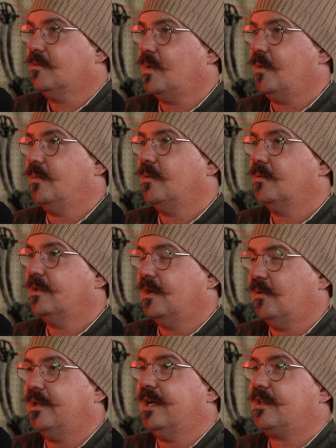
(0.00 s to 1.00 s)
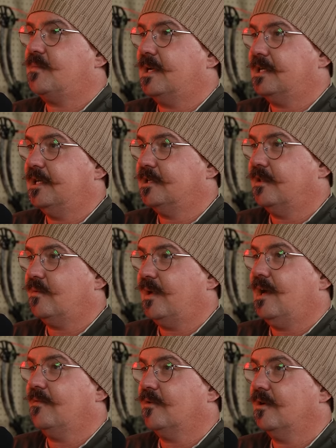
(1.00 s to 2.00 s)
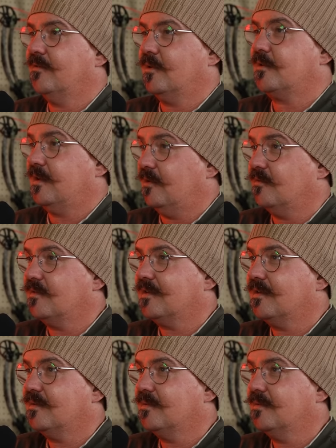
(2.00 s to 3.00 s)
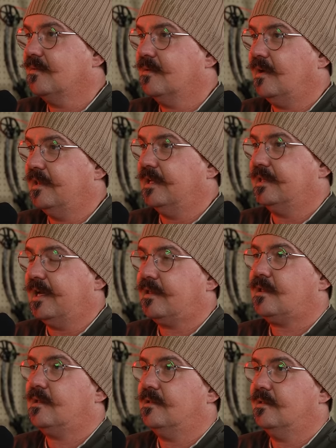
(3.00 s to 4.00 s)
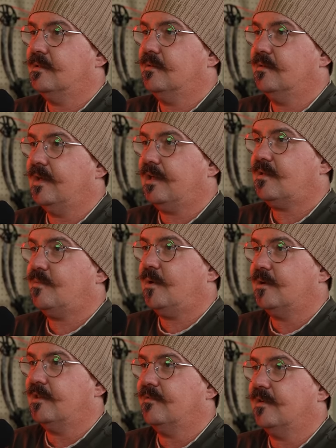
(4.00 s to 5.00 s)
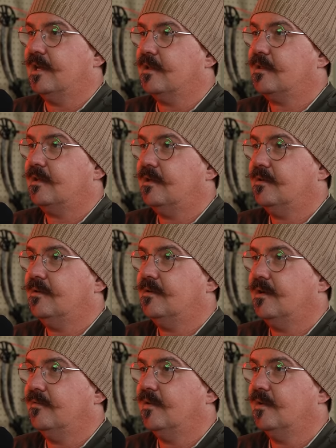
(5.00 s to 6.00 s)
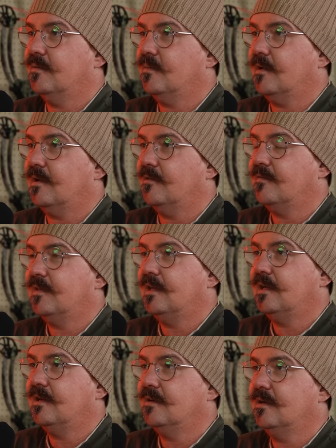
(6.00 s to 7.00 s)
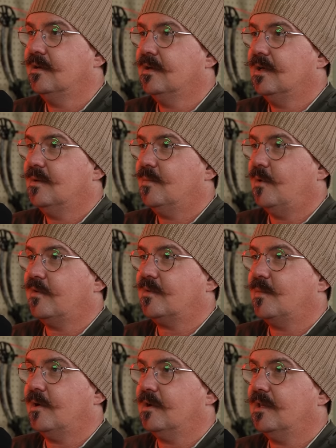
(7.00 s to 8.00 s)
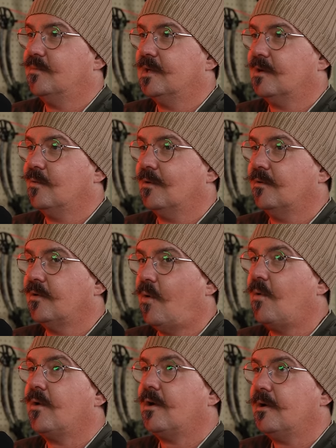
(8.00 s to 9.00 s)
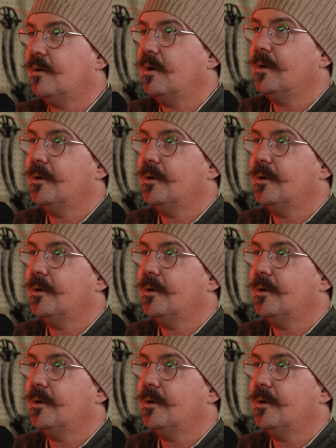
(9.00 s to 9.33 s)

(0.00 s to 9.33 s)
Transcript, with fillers: where the only expectations we have are of ourselves. I think that's that's part of the fantasy of the of the post-apocalyptic world. Or,